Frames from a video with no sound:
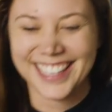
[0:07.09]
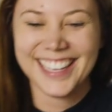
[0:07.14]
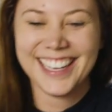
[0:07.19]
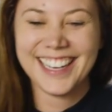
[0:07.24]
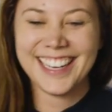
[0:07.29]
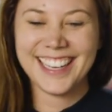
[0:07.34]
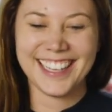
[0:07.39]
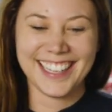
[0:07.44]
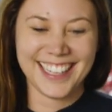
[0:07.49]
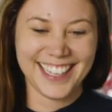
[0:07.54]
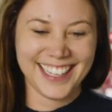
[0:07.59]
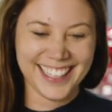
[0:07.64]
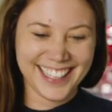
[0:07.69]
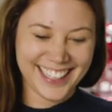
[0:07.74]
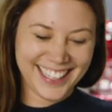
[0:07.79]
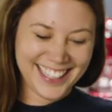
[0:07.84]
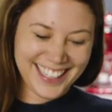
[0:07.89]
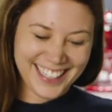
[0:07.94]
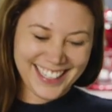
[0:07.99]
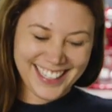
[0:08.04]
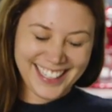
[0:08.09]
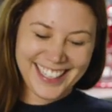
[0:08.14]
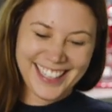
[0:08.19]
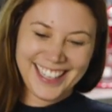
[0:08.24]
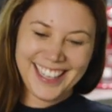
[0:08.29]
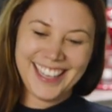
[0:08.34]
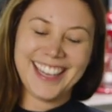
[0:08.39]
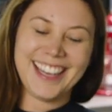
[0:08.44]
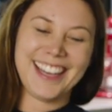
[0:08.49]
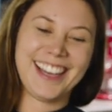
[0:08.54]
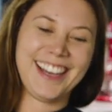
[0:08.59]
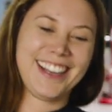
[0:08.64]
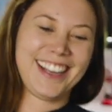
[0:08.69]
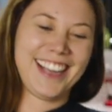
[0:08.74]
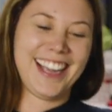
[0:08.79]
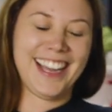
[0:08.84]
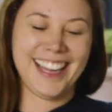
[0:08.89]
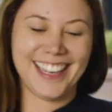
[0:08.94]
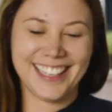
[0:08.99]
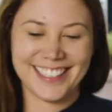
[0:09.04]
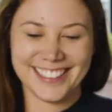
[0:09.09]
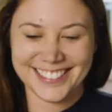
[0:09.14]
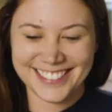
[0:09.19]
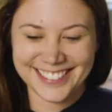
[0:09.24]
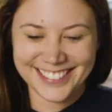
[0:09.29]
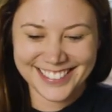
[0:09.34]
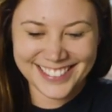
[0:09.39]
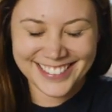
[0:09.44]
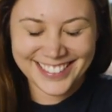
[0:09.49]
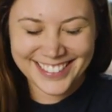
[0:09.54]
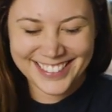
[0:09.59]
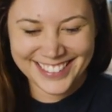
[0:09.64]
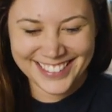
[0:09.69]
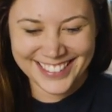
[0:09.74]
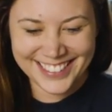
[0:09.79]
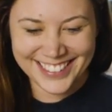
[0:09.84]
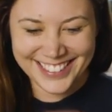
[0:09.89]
This person isn't speaking.